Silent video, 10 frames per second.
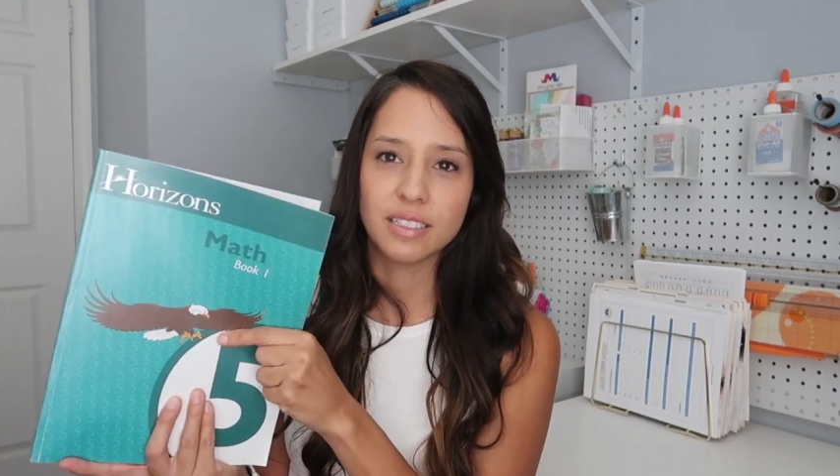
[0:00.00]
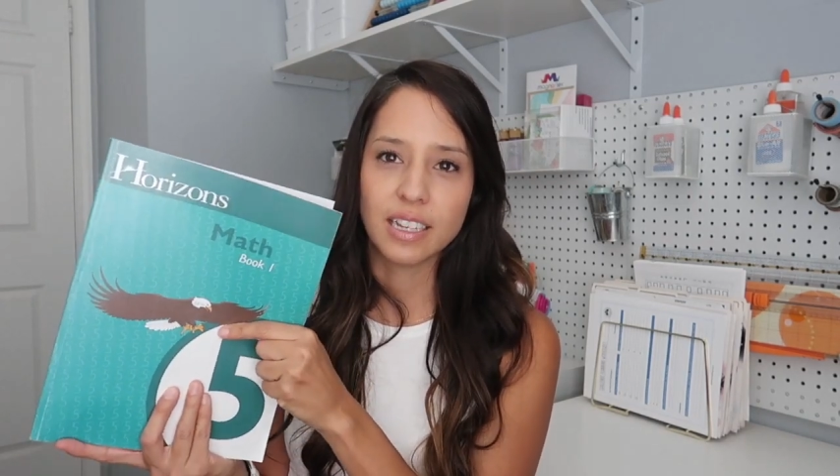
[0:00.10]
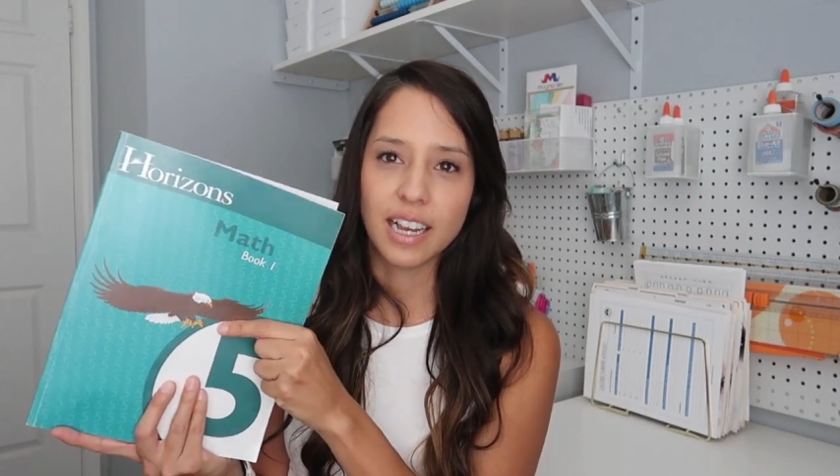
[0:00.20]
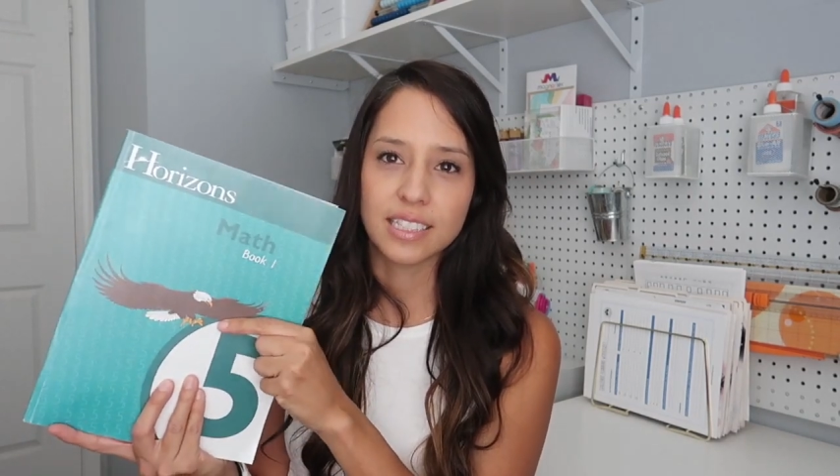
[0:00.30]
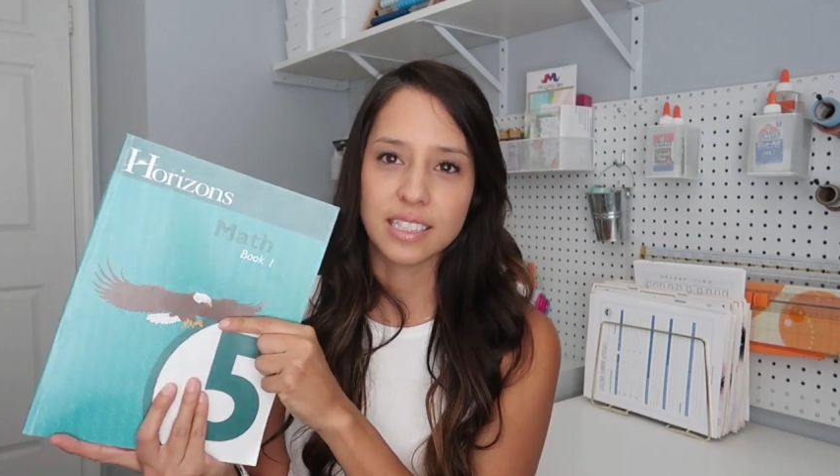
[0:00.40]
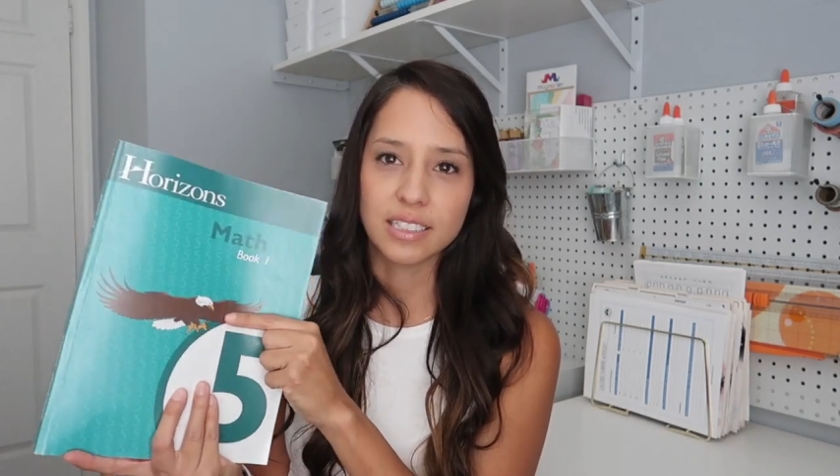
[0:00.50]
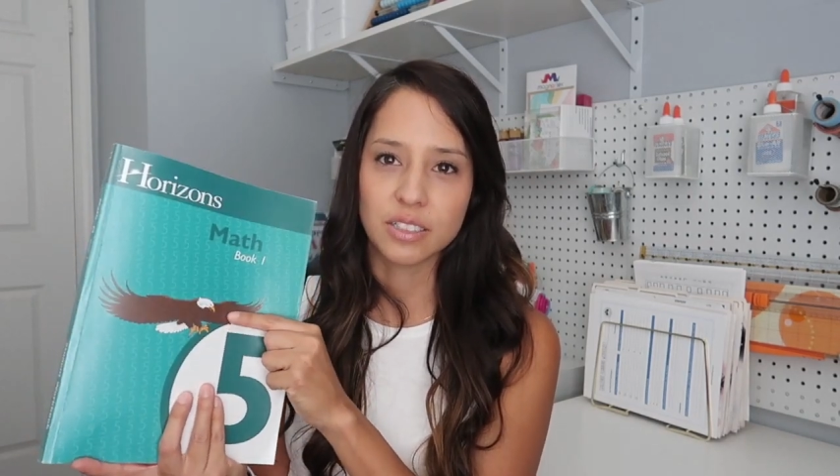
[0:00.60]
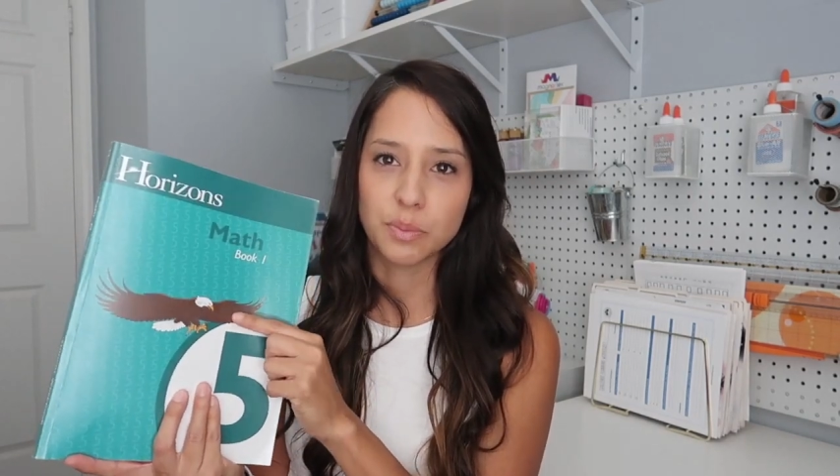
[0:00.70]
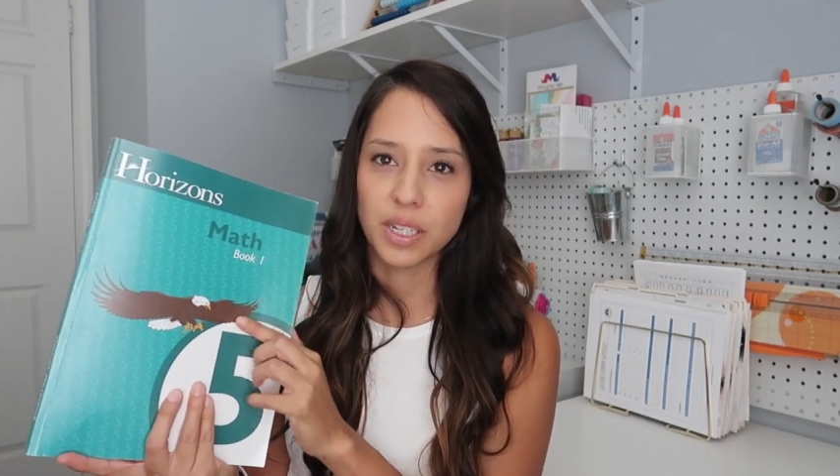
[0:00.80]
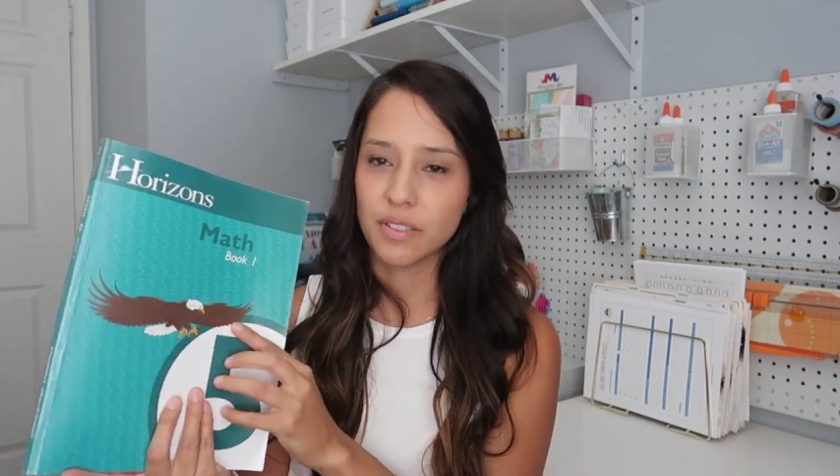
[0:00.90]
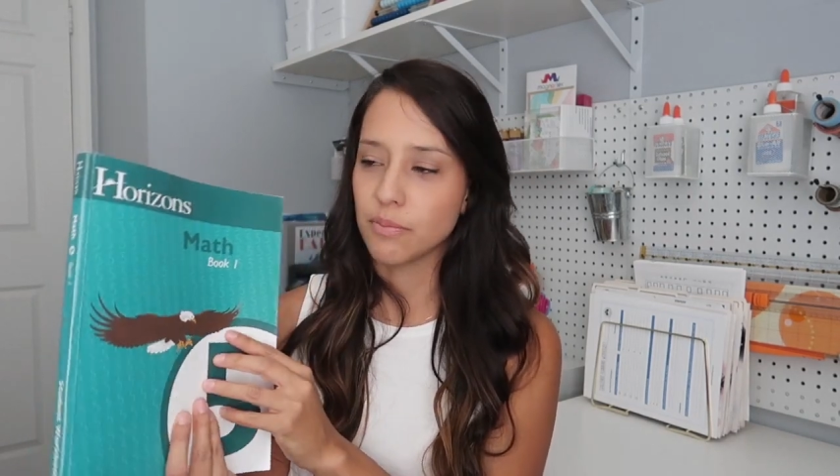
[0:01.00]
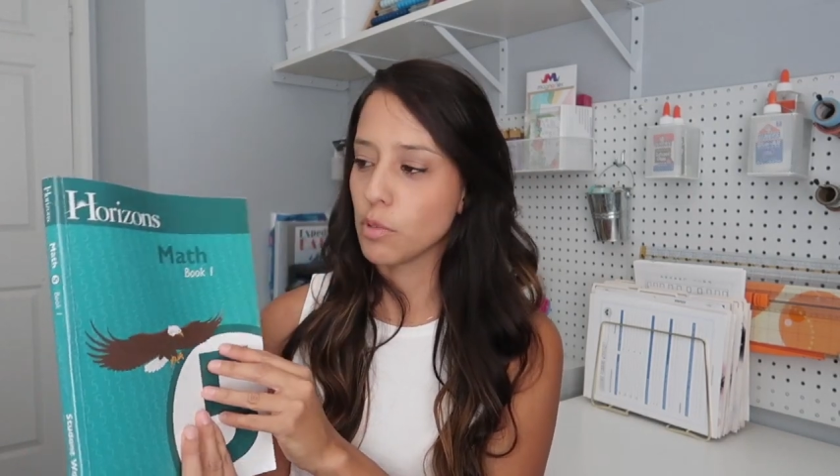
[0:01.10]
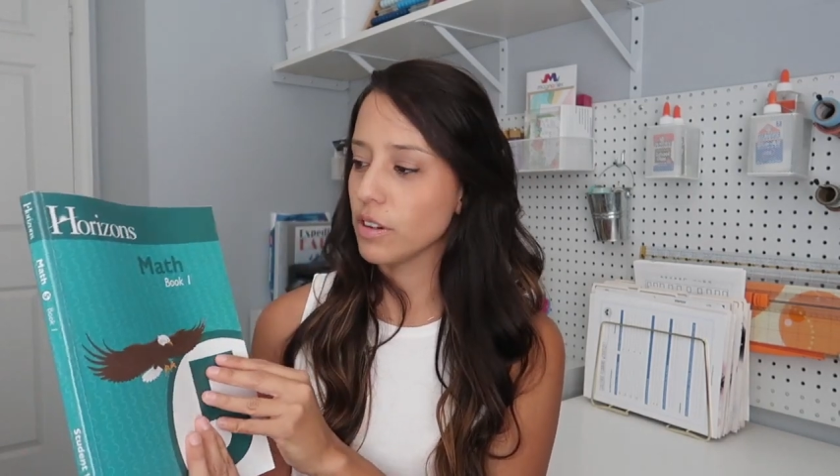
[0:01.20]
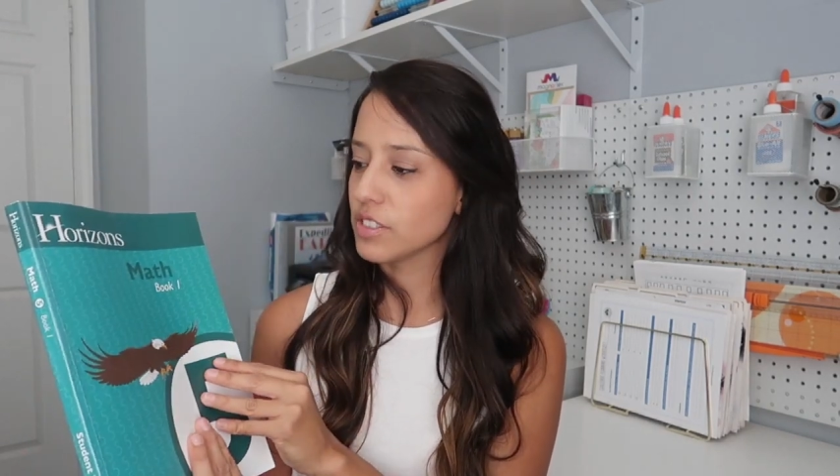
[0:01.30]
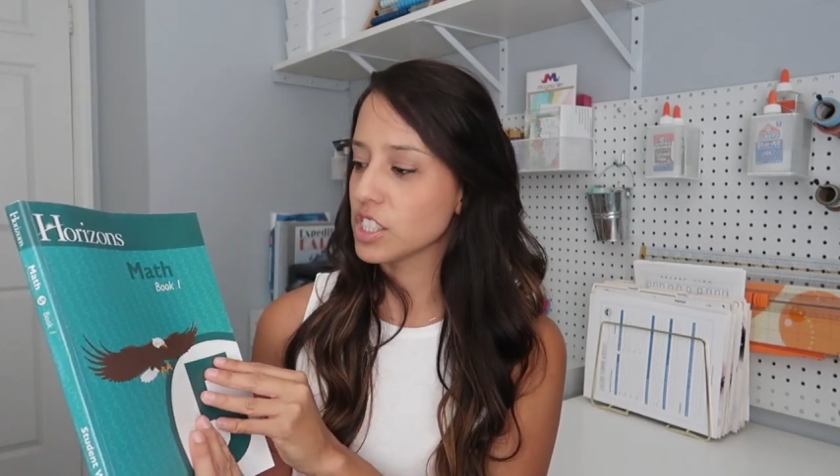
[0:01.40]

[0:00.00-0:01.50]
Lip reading: has a little bit more of a